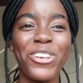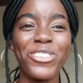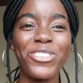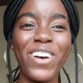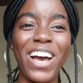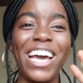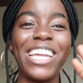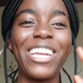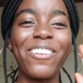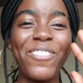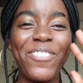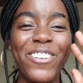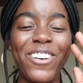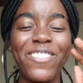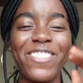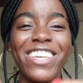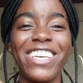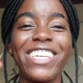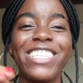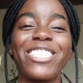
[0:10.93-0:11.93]
So hi there, full
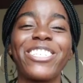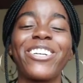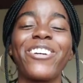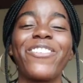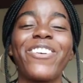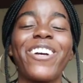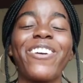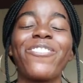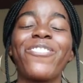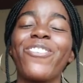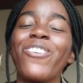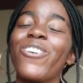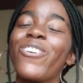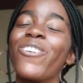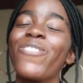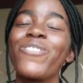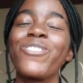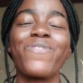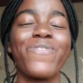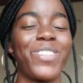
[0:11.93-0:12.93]
of the interweb,
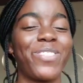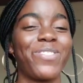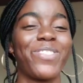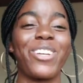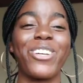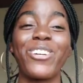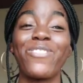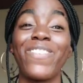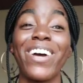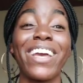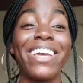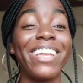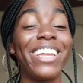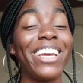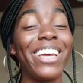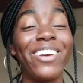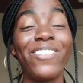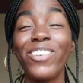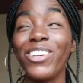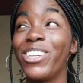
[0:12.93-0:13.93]
welcome to my channel. My
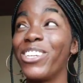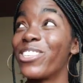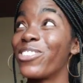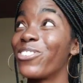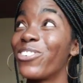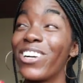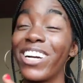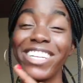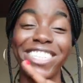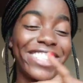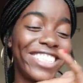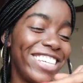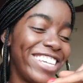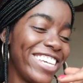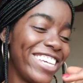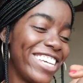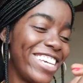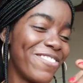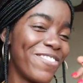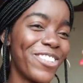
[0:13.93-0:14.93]
name is
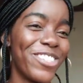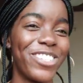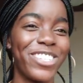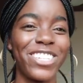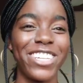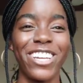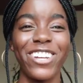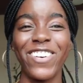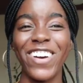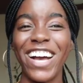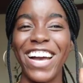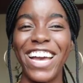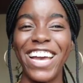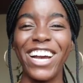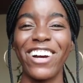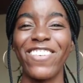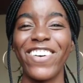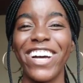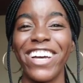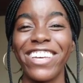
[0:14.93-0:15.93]
Okachi. If it's the channel, hi,
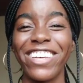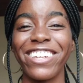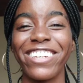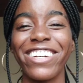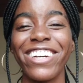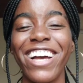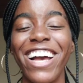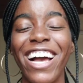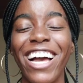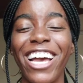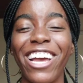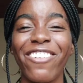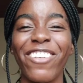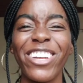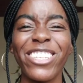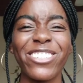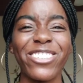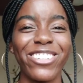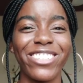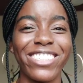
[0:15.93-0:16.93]
how are you? I
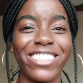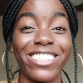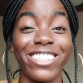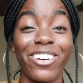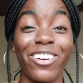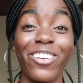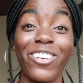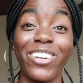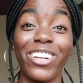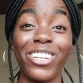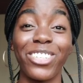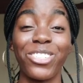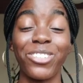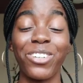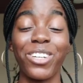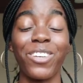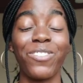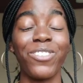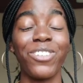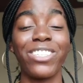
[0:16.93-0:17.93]
create content around
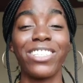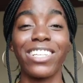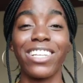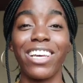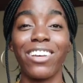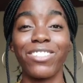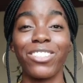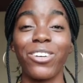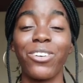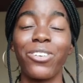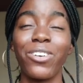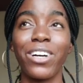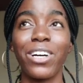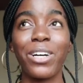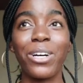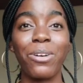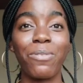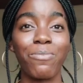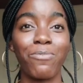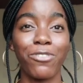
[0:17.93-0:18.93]
natural hair, beauty, lifestyle,
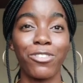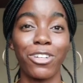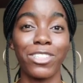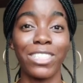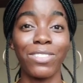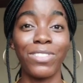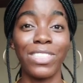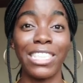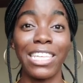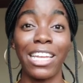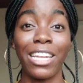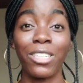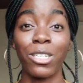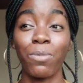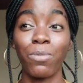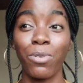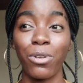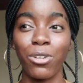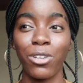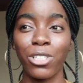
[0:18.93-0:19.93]
productivity and
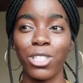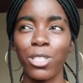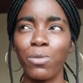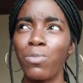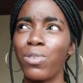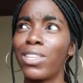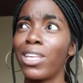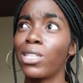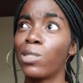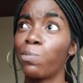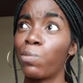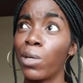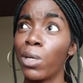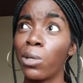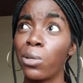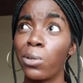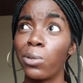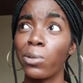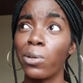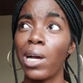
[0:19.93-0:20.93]
entrepreneurship with a
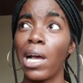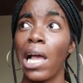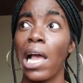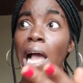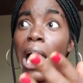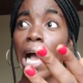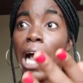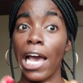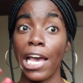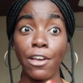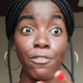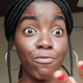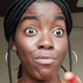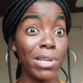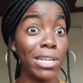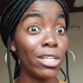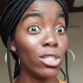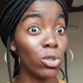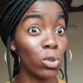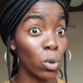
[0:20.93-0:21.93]
sprinkle. I
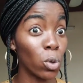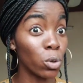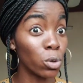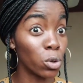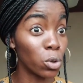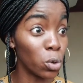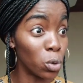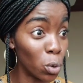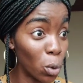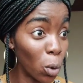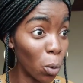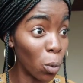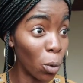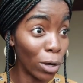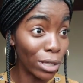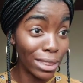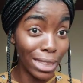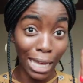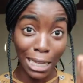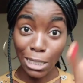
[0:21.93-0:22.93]
really don't know
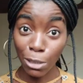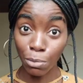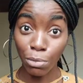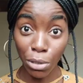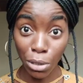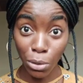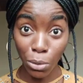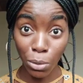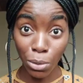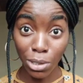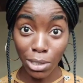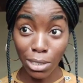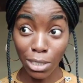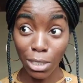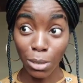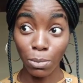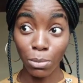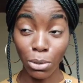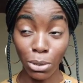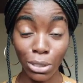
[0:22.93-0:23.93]
what that sprinkle
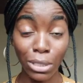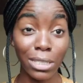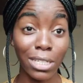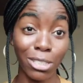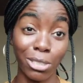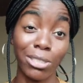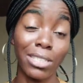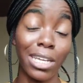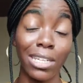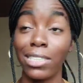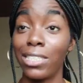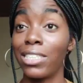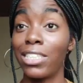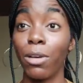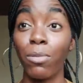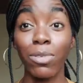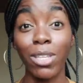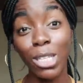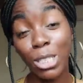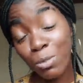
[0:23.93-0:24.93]
is, but let's just add it
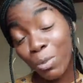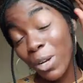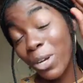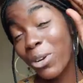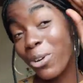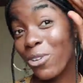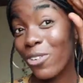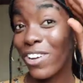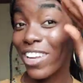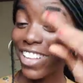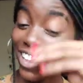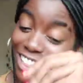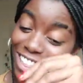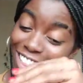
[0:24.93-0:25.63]
here with a sprinkle